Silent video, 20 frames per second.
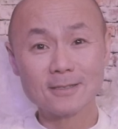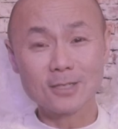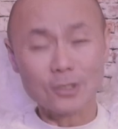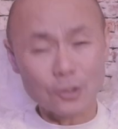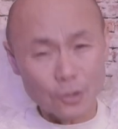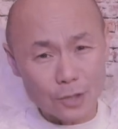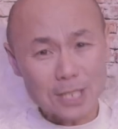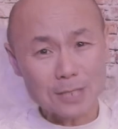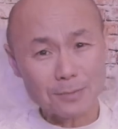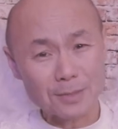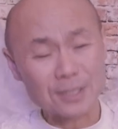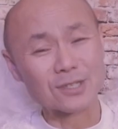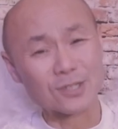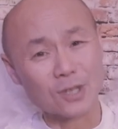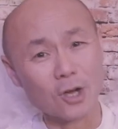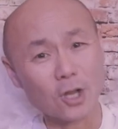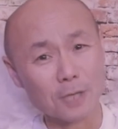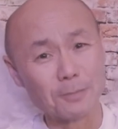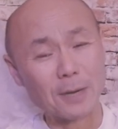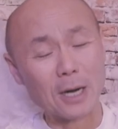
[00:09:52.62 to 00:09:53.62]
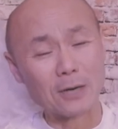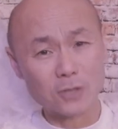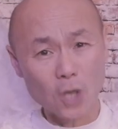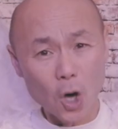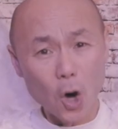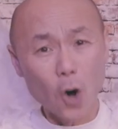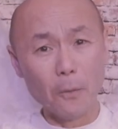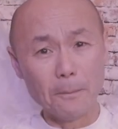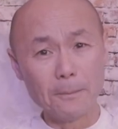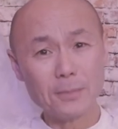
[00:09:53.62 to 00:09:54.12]
Christmas is all about
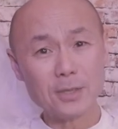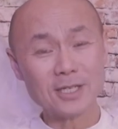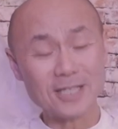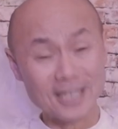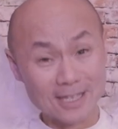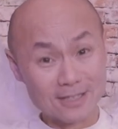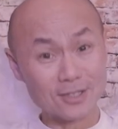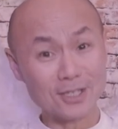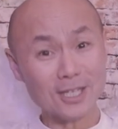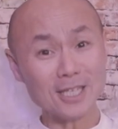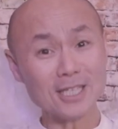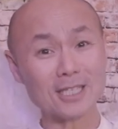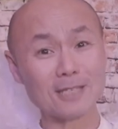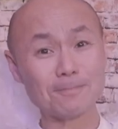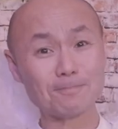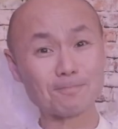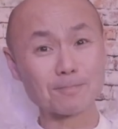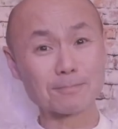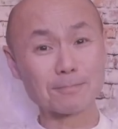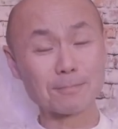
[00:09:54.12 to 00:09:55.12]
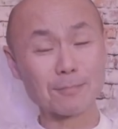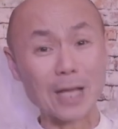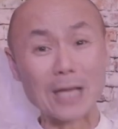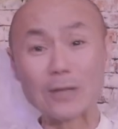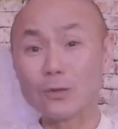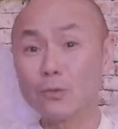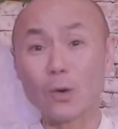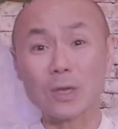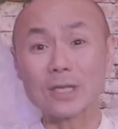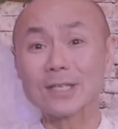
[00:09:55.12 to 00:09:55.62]
hope, isn't it?
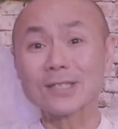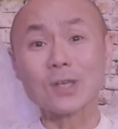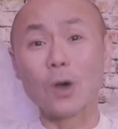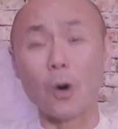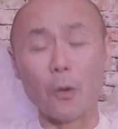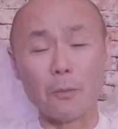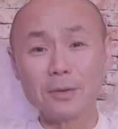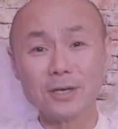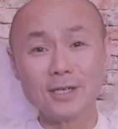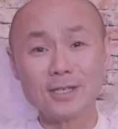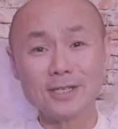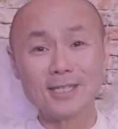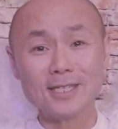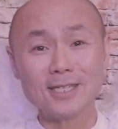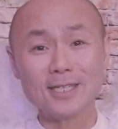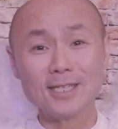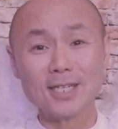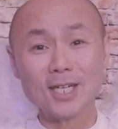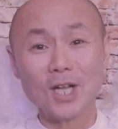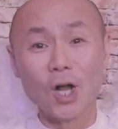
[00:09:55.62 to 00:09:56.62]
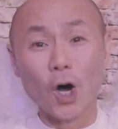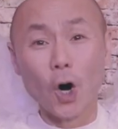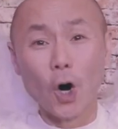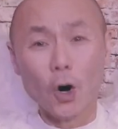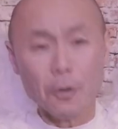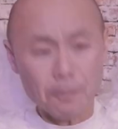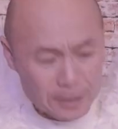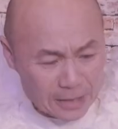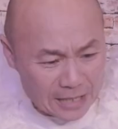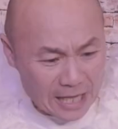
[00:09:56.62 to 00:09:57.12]
And what is hope?
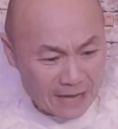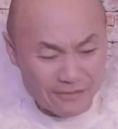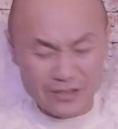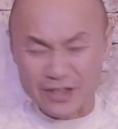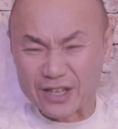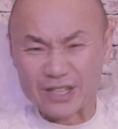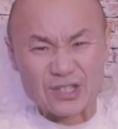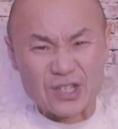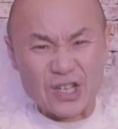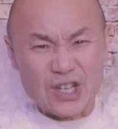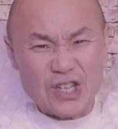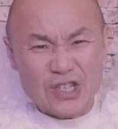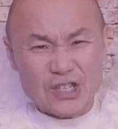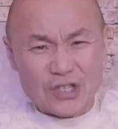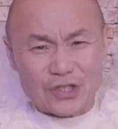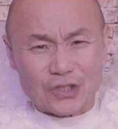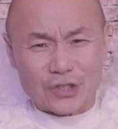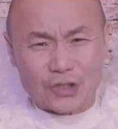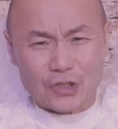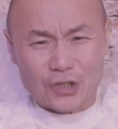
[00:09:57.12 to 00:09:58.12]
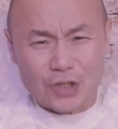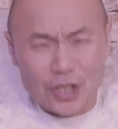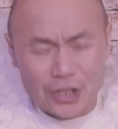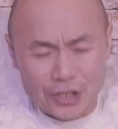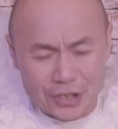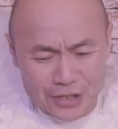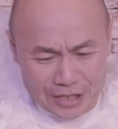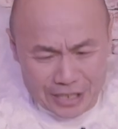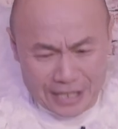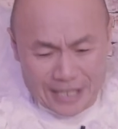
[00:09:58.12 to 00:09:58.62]
Hope is having this
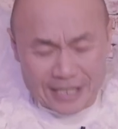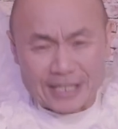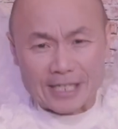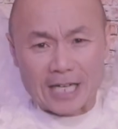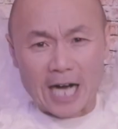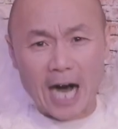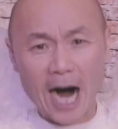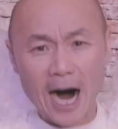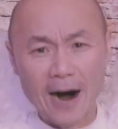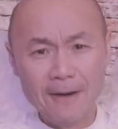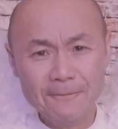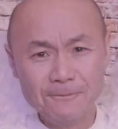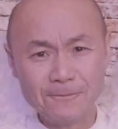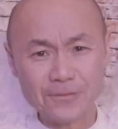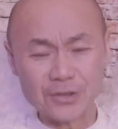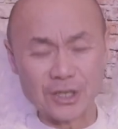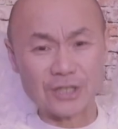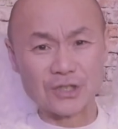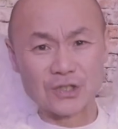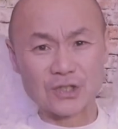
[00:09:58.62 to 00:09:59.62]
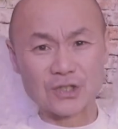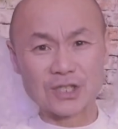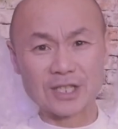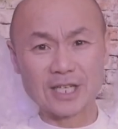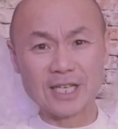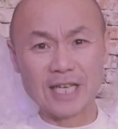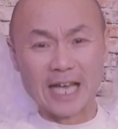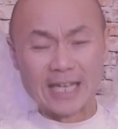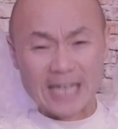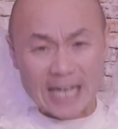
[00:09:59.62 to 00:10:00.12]
certain confidence
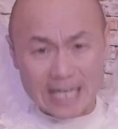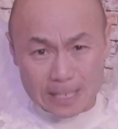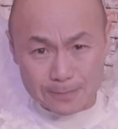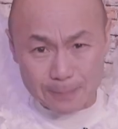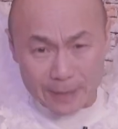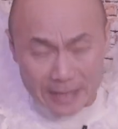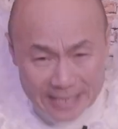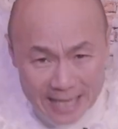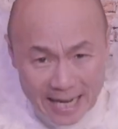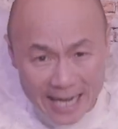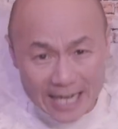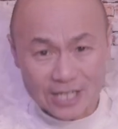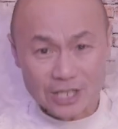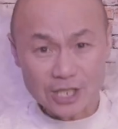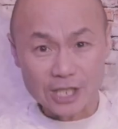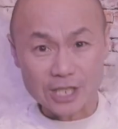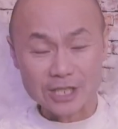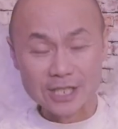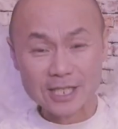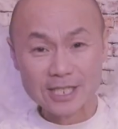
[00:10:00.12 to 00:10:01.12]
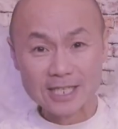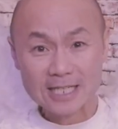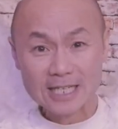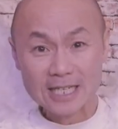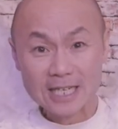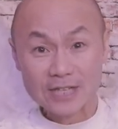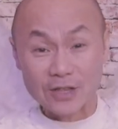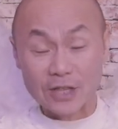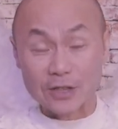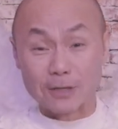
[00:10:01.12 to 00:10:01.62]
and expectation
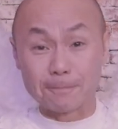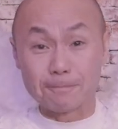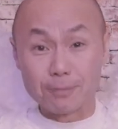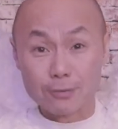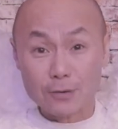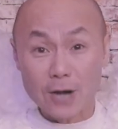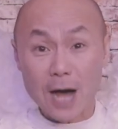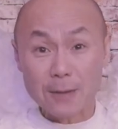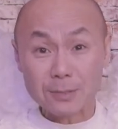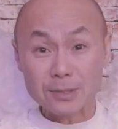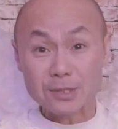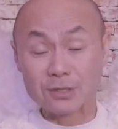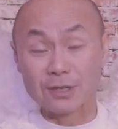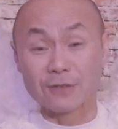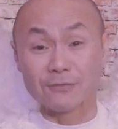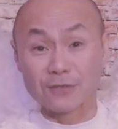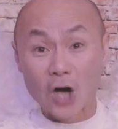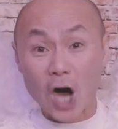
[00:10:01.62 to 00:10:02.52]
that the promises of